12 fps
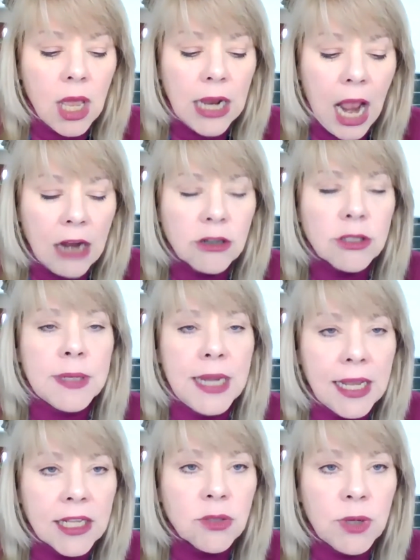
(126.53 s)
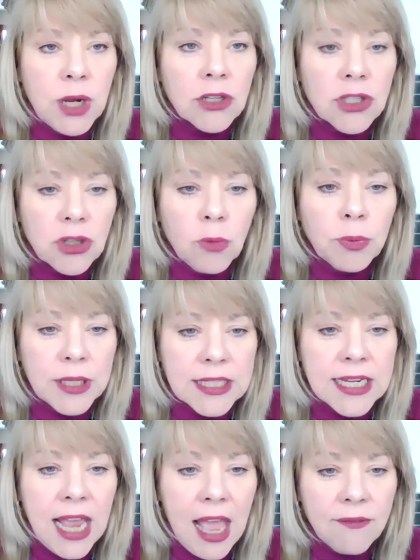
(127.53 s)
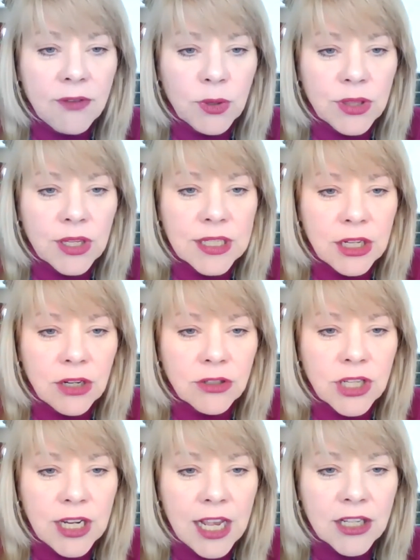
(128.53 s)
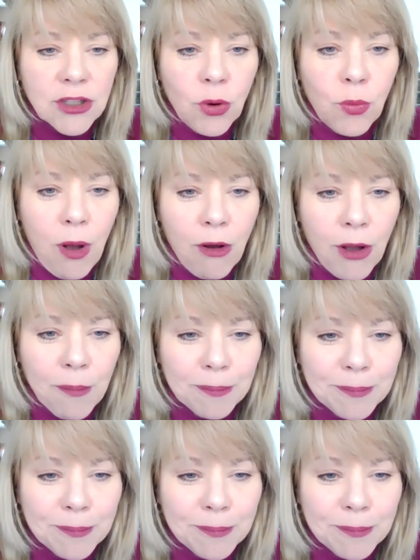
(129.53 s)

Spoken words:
Congressman Higgins, we are so pleased to have you with us here today, so welcome.